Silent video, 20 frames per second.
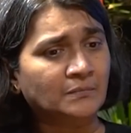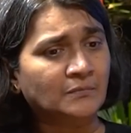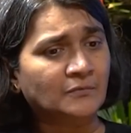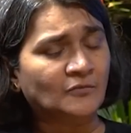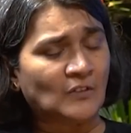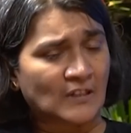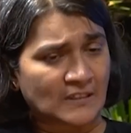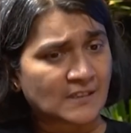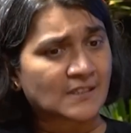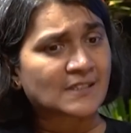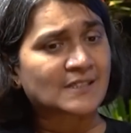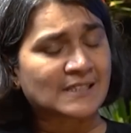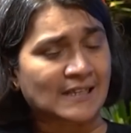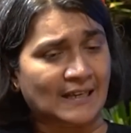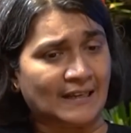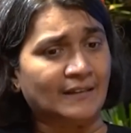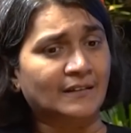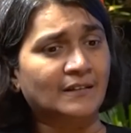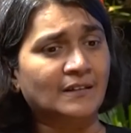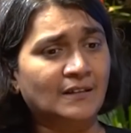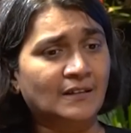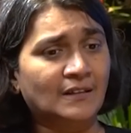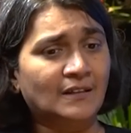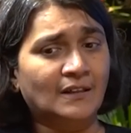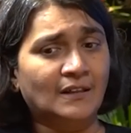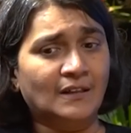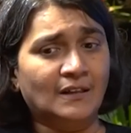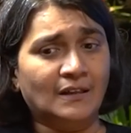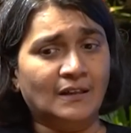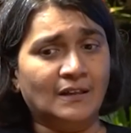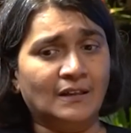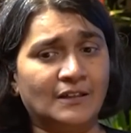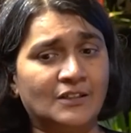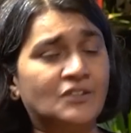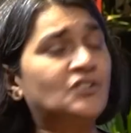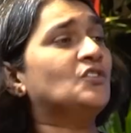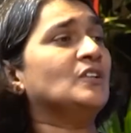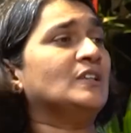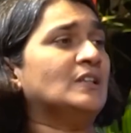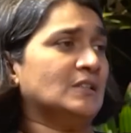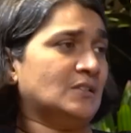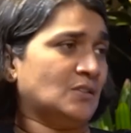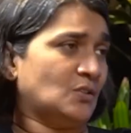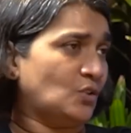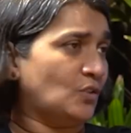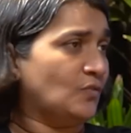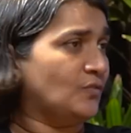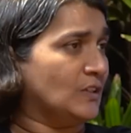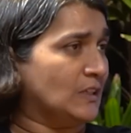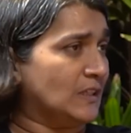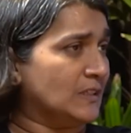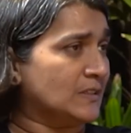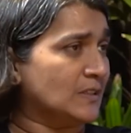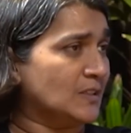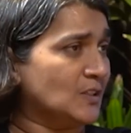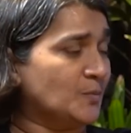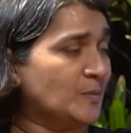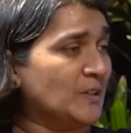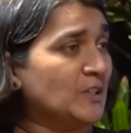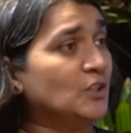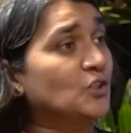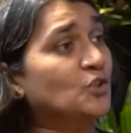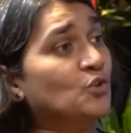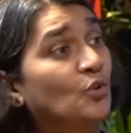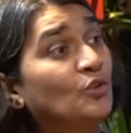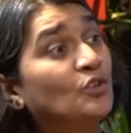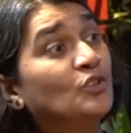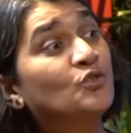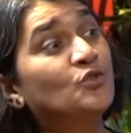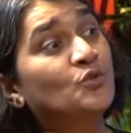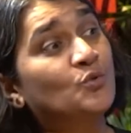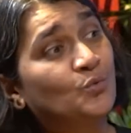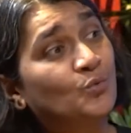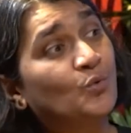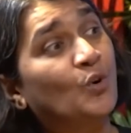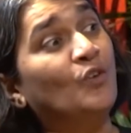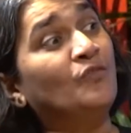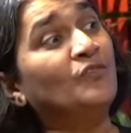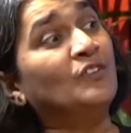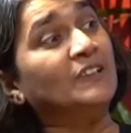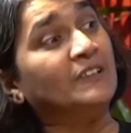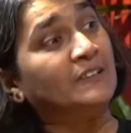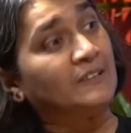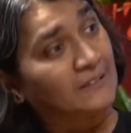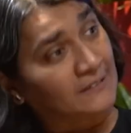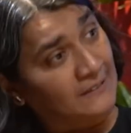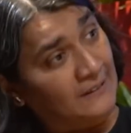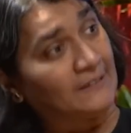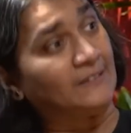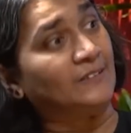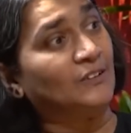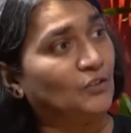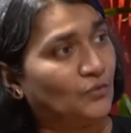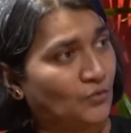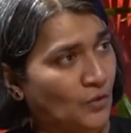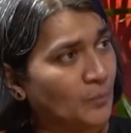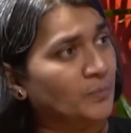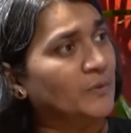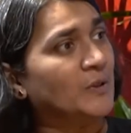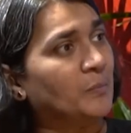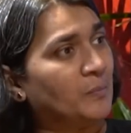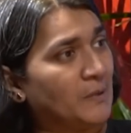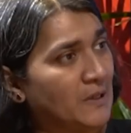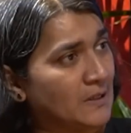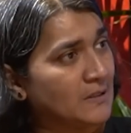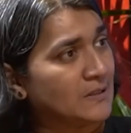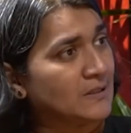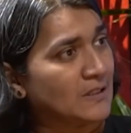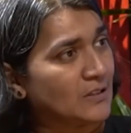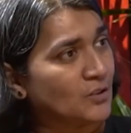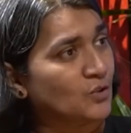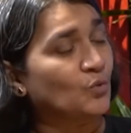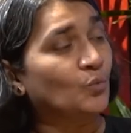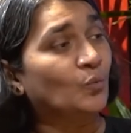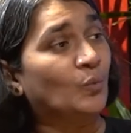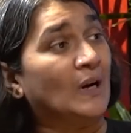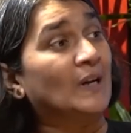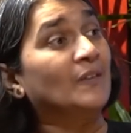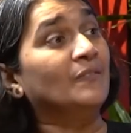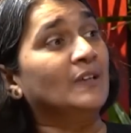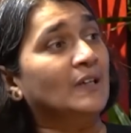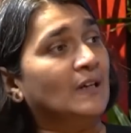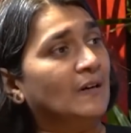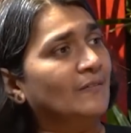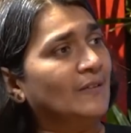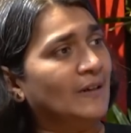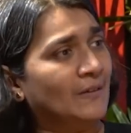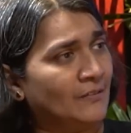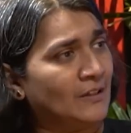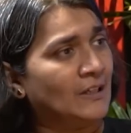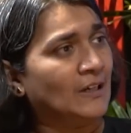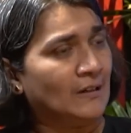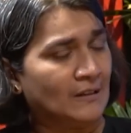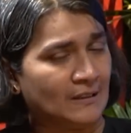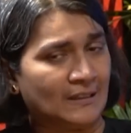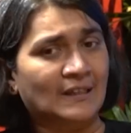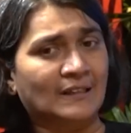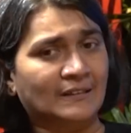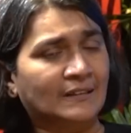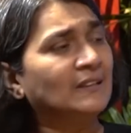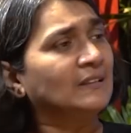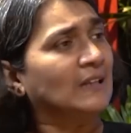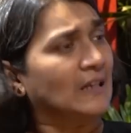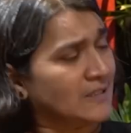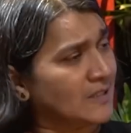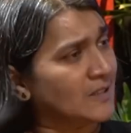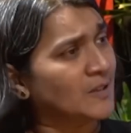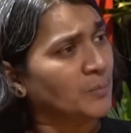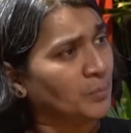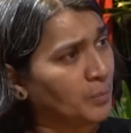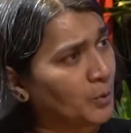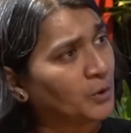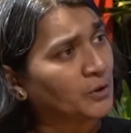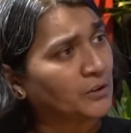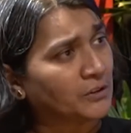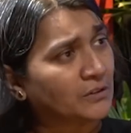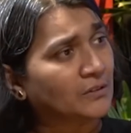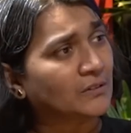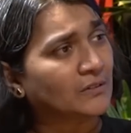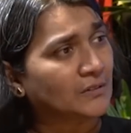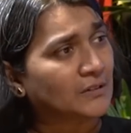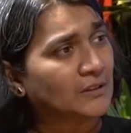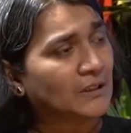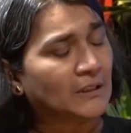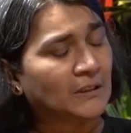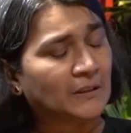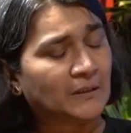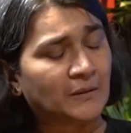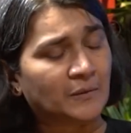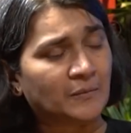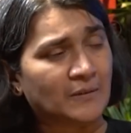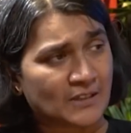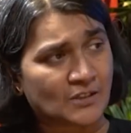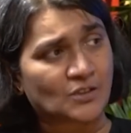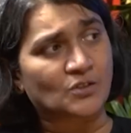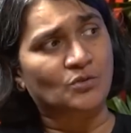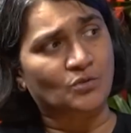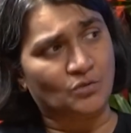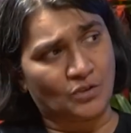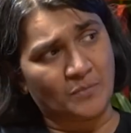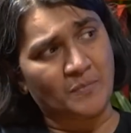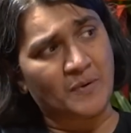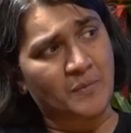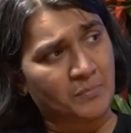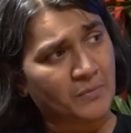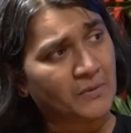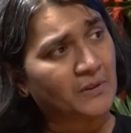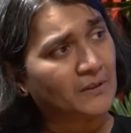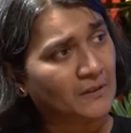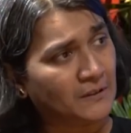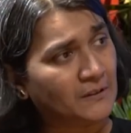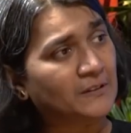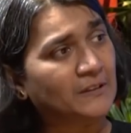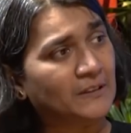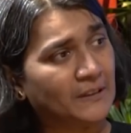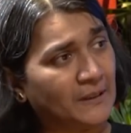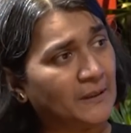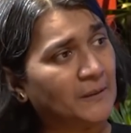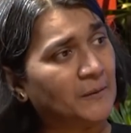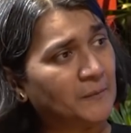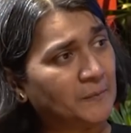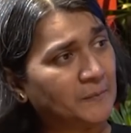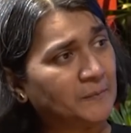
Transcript: once said, history doesn't offer lessons, but historians do offer insights from the past as to why we are where we are. And I think that's an important lesson to remember. Yeah.